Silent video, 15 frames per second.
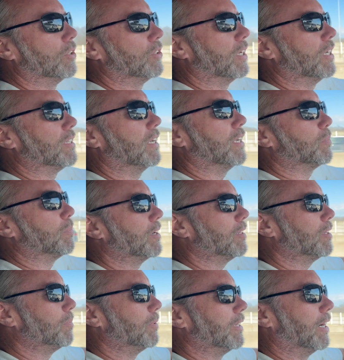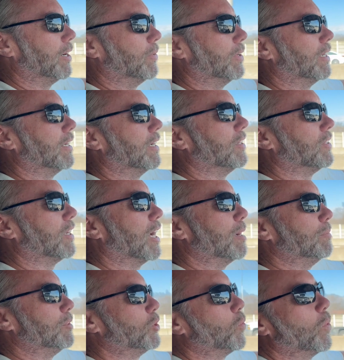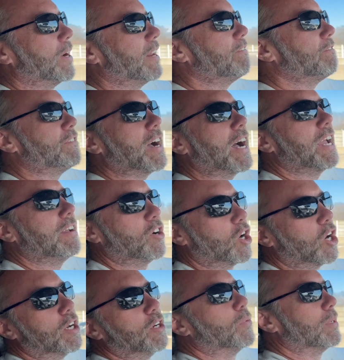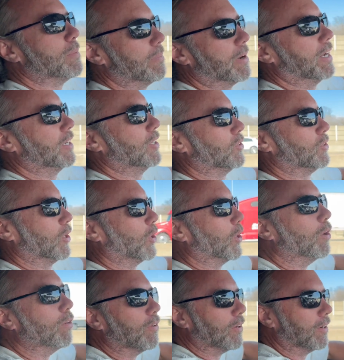change last month, but then I realized I'm 2,500 miles over